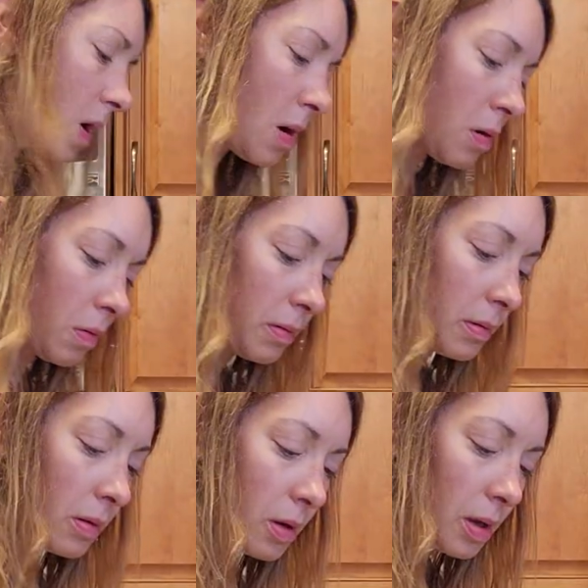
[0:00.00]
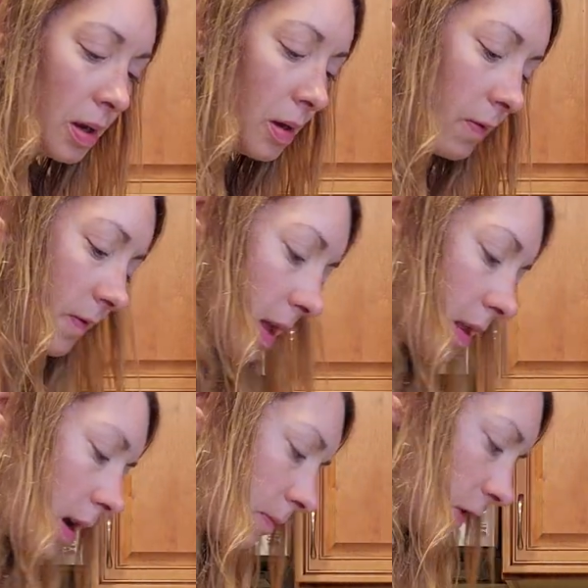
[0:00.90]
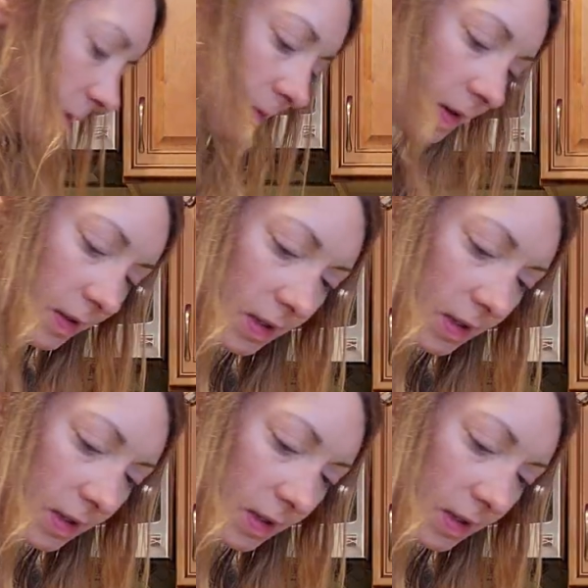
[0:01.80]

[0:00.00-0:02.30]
so we've got lime juice, we've got